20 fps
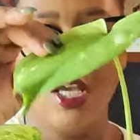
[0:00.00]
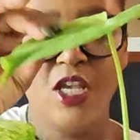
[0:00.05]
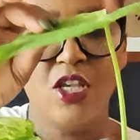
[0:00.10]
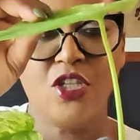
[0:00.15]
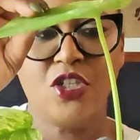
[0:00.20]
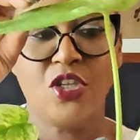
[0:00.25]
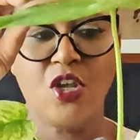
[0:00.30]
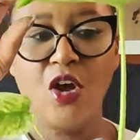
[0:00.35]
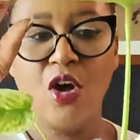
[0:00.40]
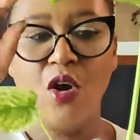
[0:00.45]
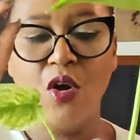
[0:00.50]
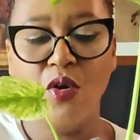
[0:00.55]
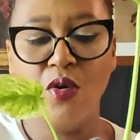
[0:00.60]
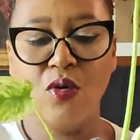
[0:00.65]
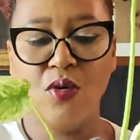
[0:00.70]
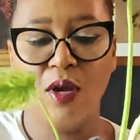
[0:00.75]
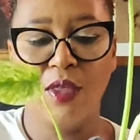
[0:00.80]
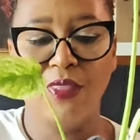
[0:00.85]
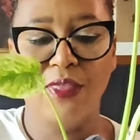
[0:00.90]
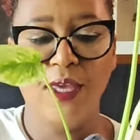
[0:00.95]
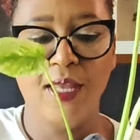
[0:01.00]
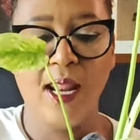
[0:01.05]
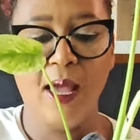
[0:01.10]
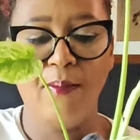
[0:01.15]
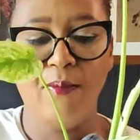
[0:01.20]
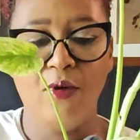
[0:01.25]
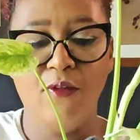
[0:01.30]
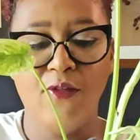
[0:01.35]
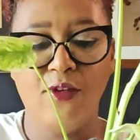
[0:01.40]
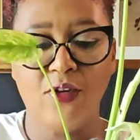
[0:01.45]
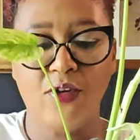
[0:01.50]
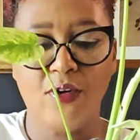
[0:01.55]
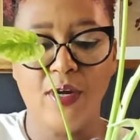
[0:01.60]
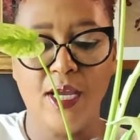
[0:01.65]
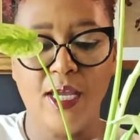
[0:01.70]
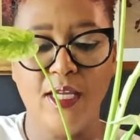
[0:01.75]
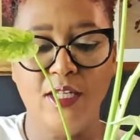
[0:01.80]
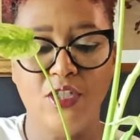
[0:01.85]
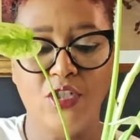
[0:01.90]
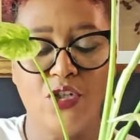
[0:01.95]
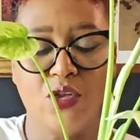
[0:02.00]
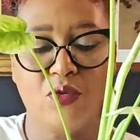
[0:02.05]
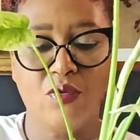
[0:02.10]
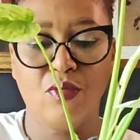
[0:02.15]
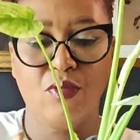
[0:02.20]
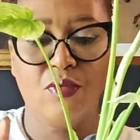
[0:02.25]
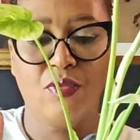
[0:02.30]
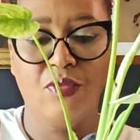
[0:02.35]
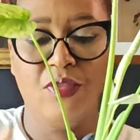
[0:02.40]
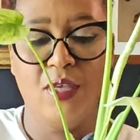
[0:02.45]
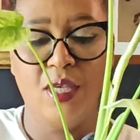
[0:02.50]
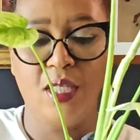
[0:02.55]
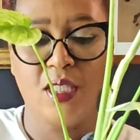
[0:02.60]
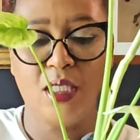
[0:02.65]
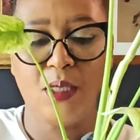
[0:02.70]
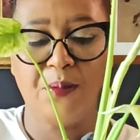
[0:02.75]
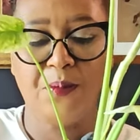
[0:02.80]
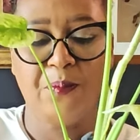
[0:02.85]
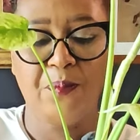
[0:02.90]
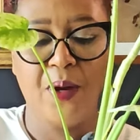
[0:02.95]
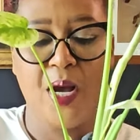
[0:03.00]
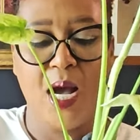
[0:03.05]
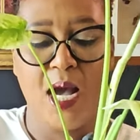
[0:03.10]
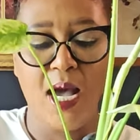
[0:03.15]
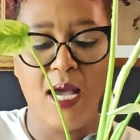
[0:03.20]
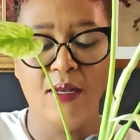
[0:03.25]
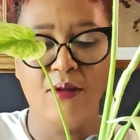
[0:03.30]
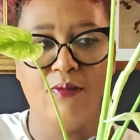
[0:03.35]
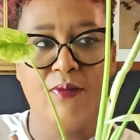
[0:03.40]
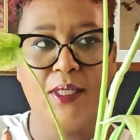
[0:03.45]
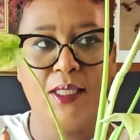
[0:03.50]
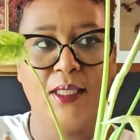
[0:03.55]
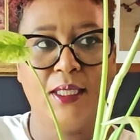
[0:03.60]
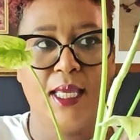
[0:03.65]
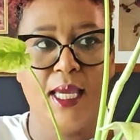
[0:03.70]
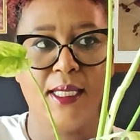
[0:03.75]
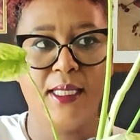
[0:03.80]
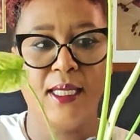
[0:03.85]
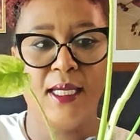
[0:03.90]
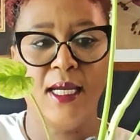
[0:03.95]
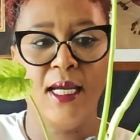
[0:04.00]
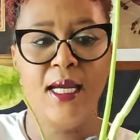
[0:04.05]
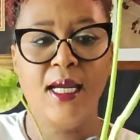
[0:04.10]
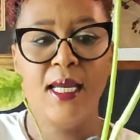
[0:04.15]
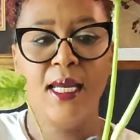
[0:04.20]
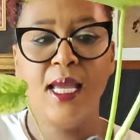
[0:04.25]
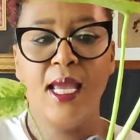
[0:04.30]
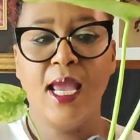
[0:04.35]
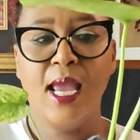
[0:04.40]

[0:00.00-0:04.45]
So then I moved her into this pot with Leca,